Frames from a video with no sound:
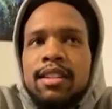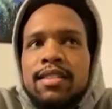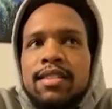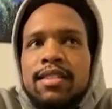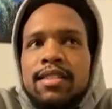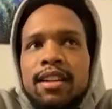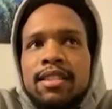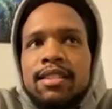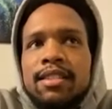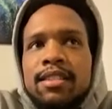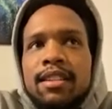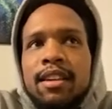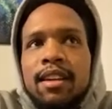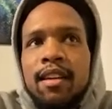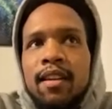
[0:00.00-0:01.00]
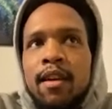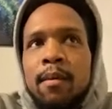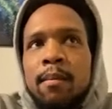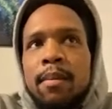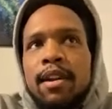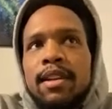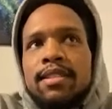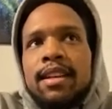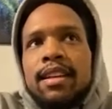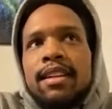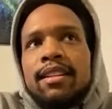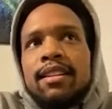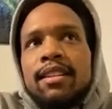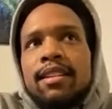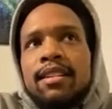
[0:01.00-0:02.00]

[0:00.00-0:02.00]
It sucks, but it's like